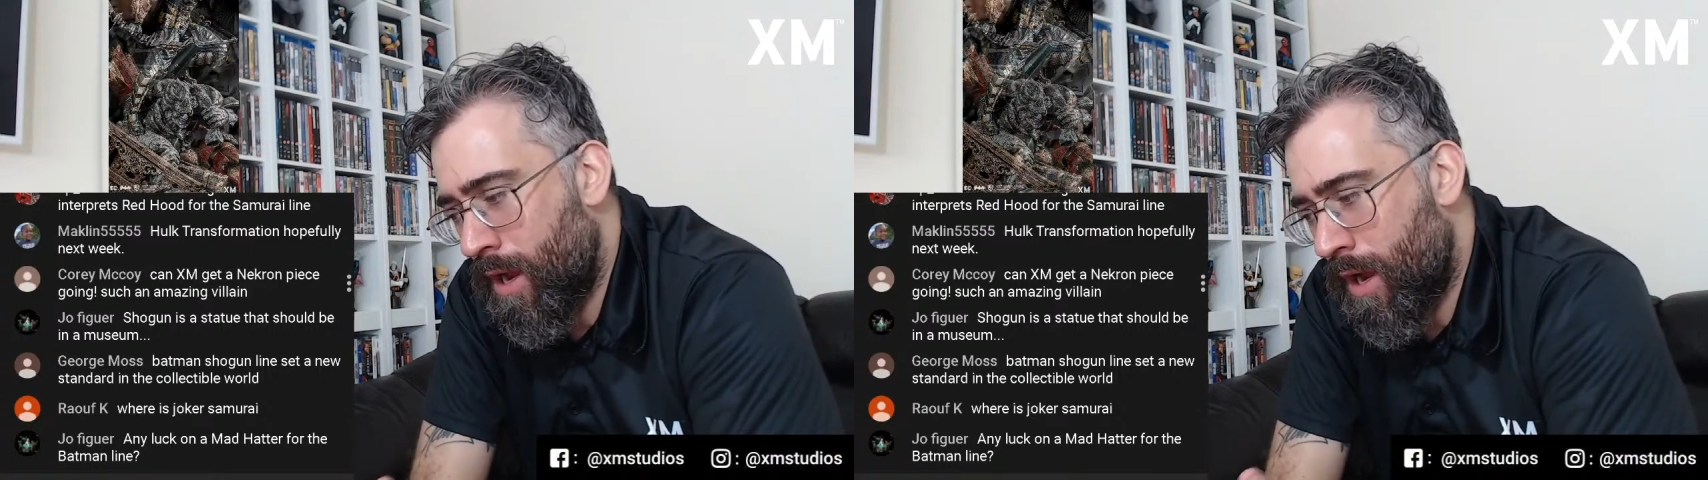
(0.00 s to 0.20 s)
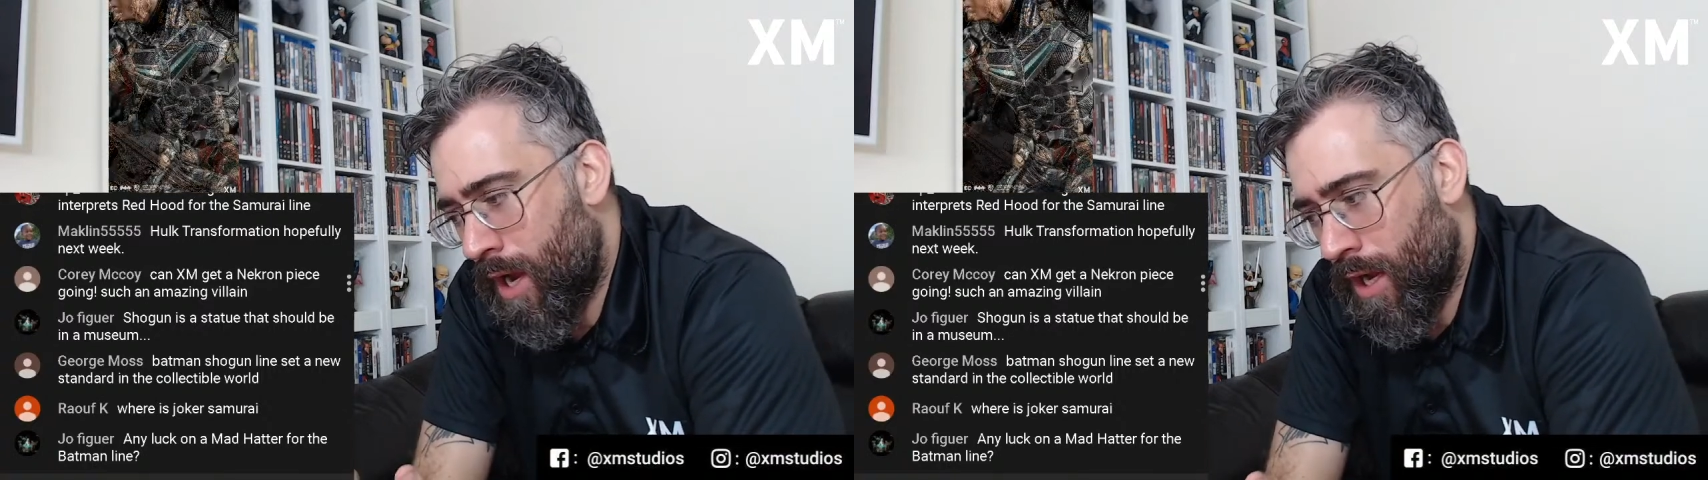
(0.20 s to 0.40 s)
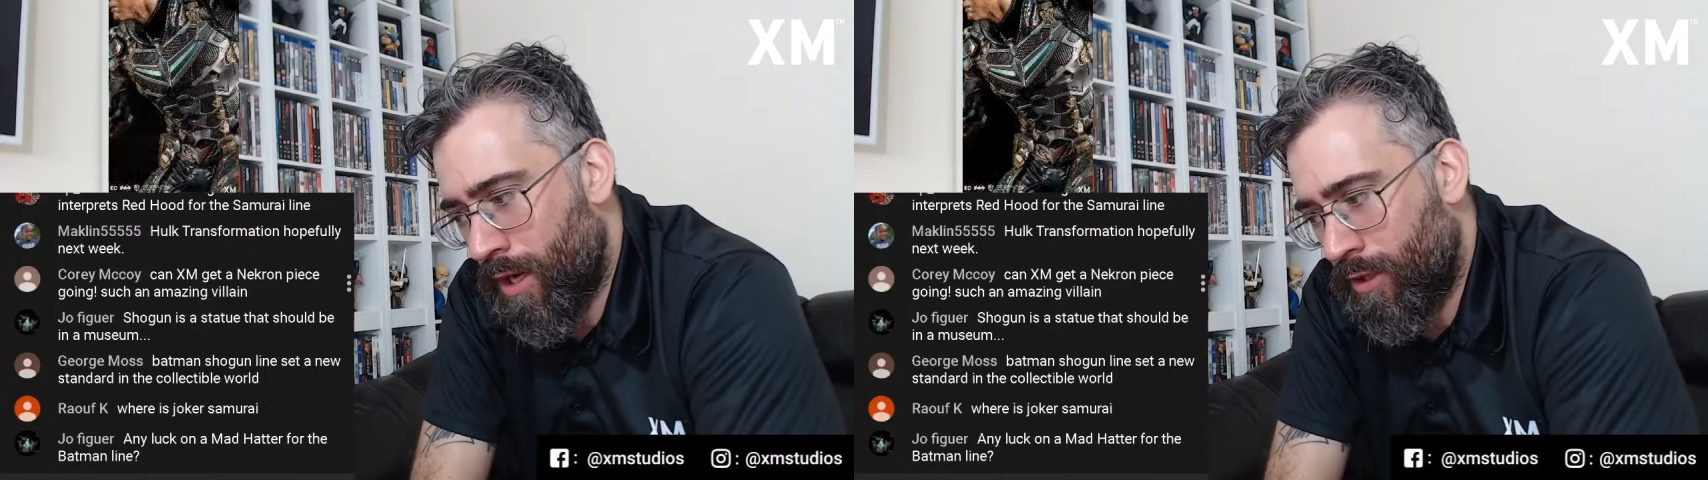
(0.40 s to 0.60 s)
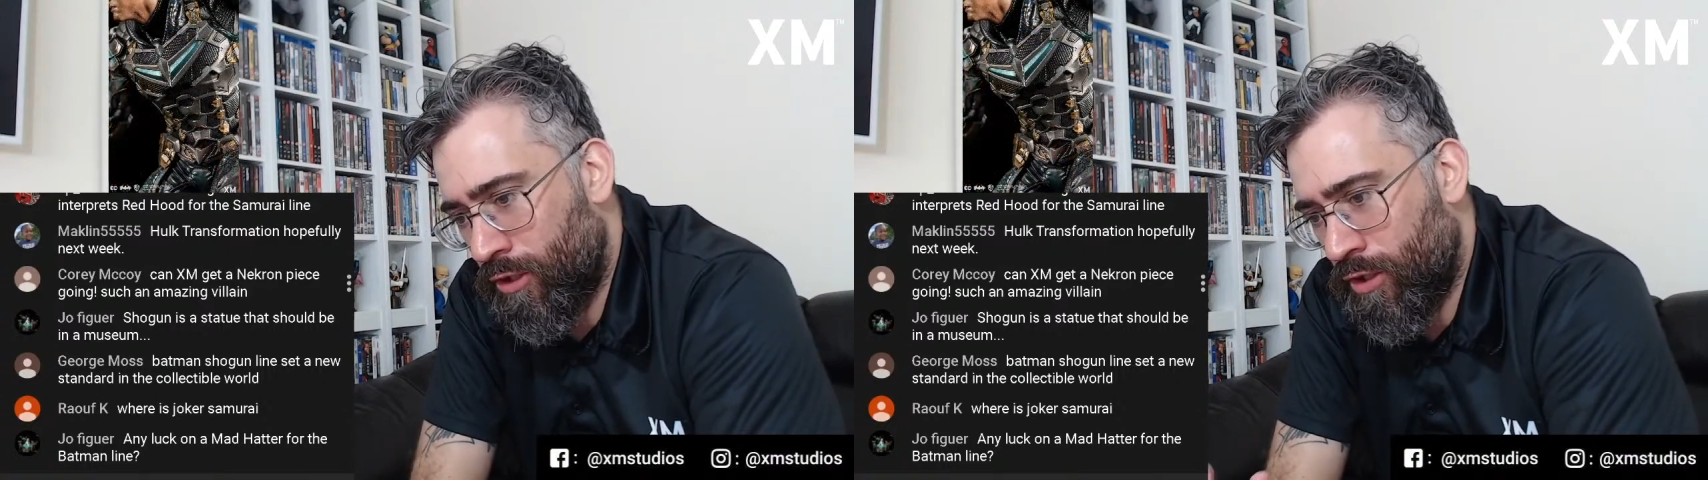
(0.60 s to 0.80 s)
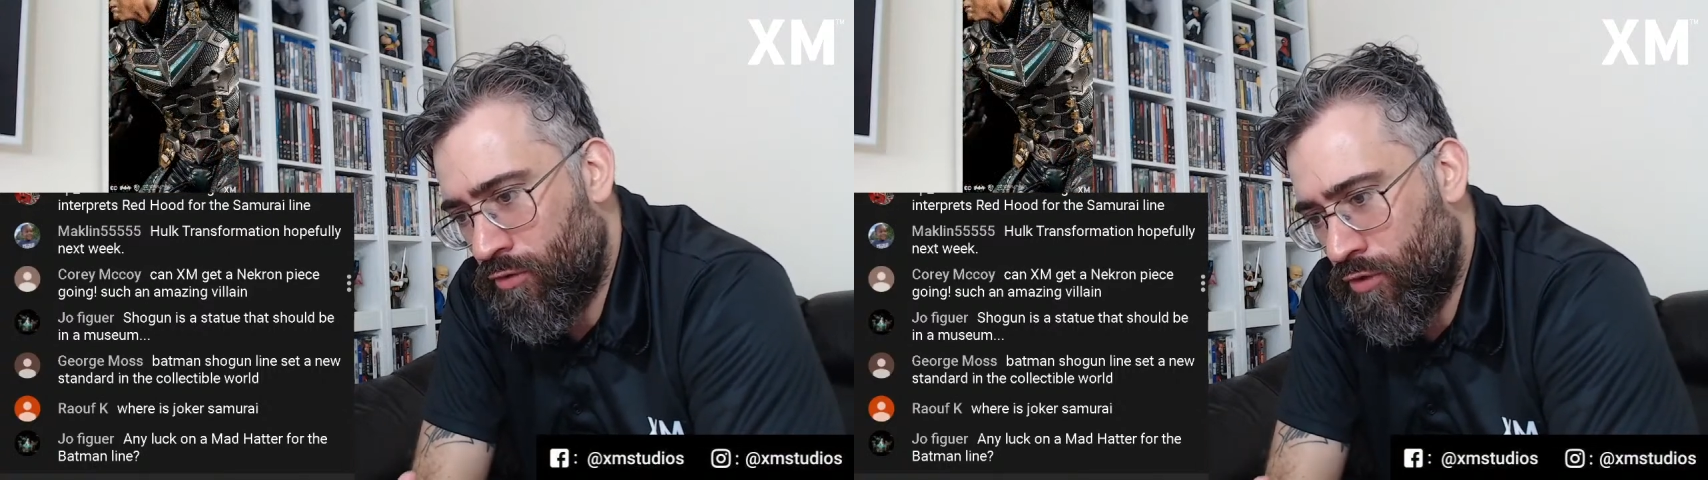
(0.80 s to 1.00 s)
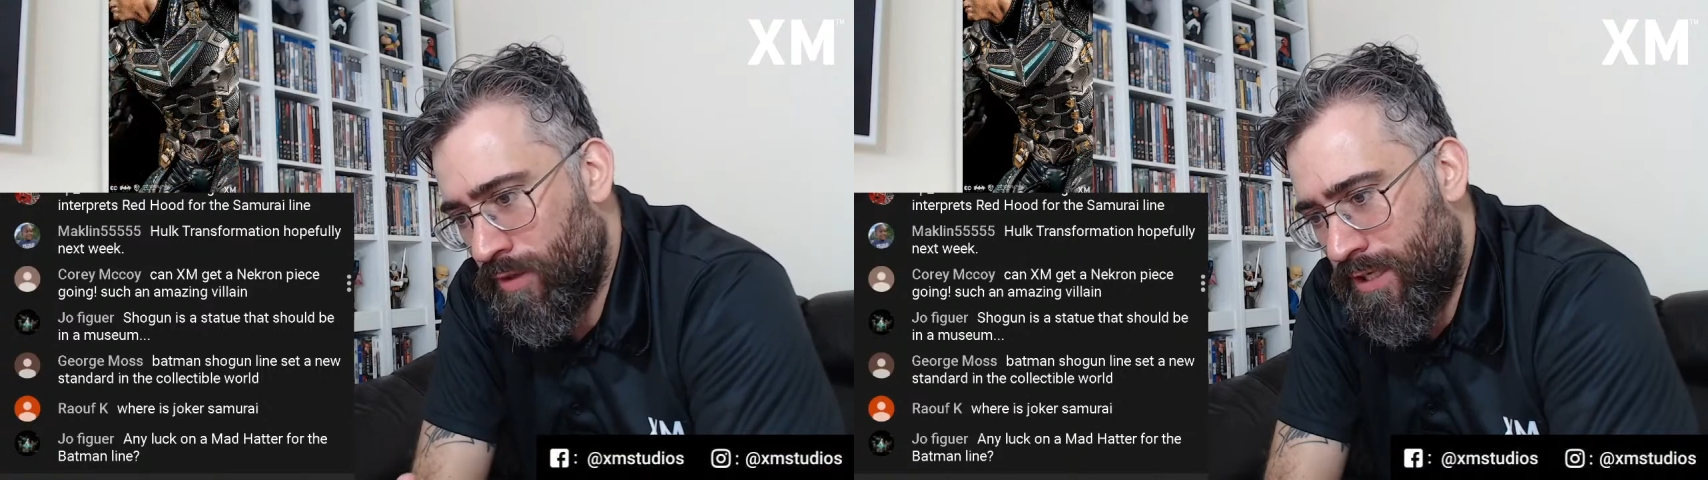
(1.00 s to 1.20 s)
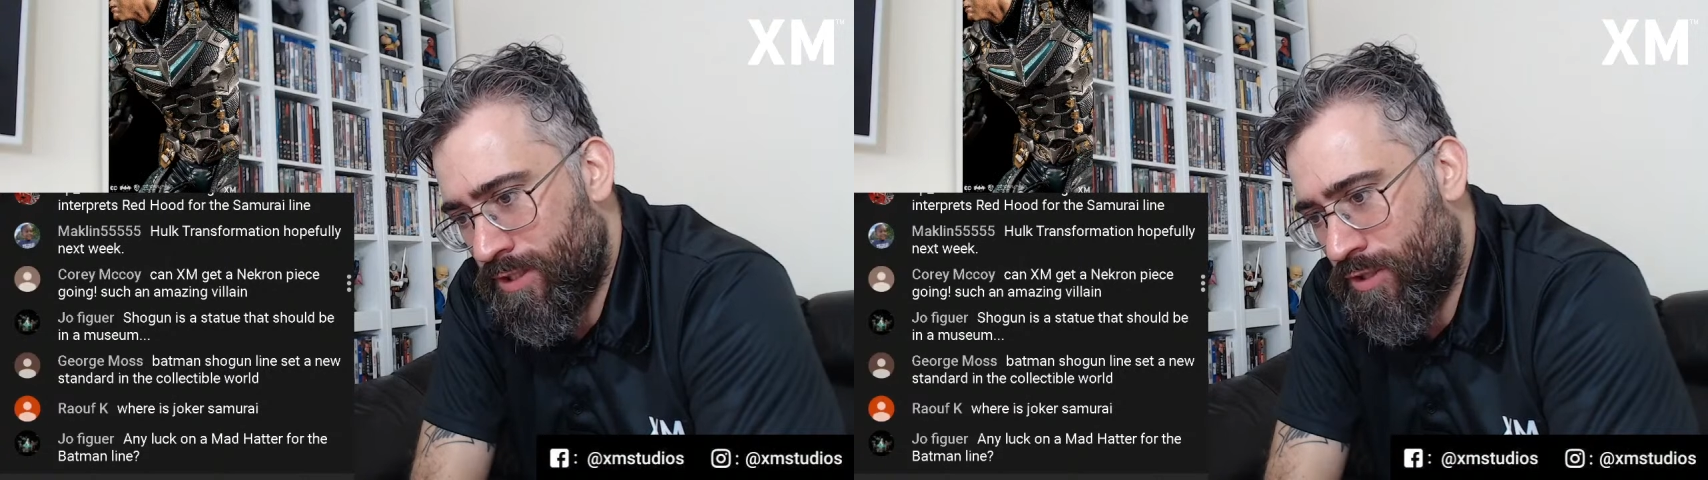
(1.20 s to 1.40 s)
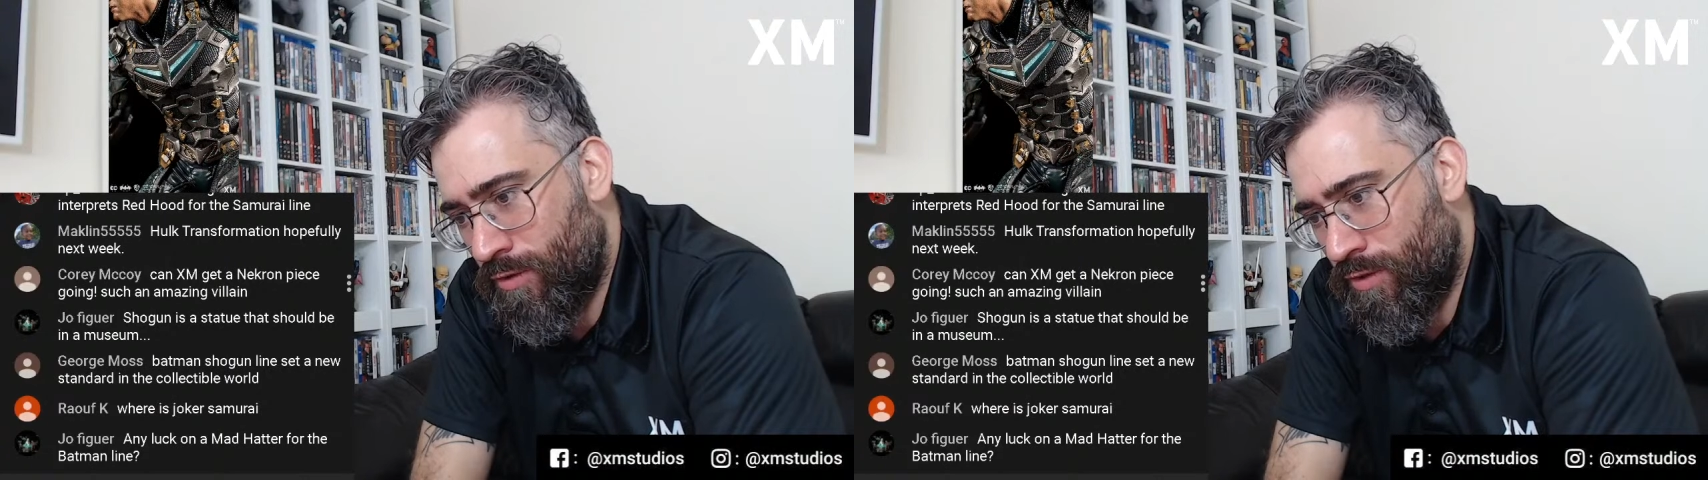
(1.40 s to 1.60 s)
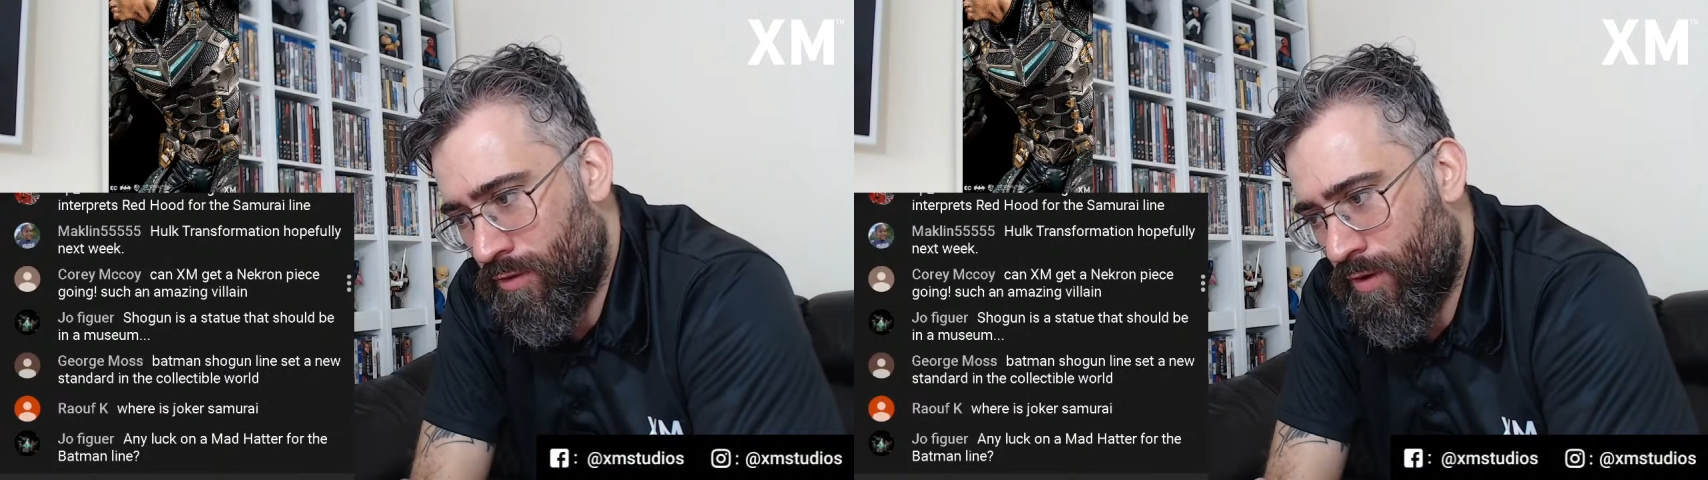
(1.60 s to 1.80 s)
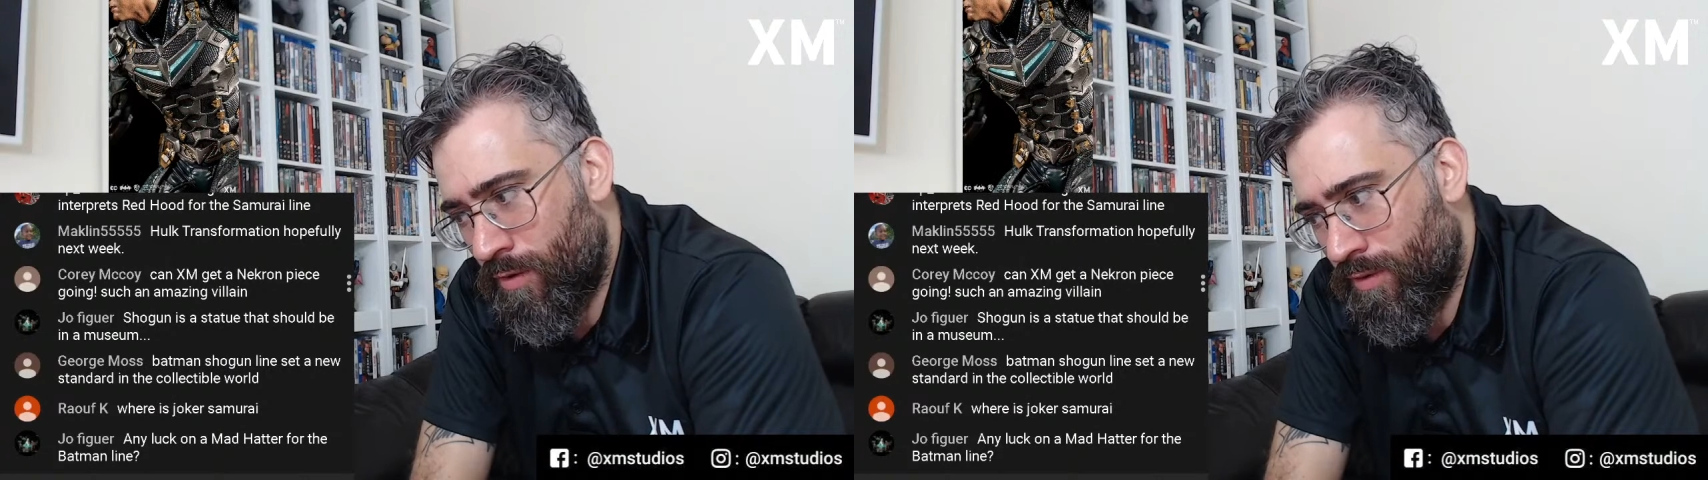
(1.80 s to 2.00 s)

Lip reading: You need to do your own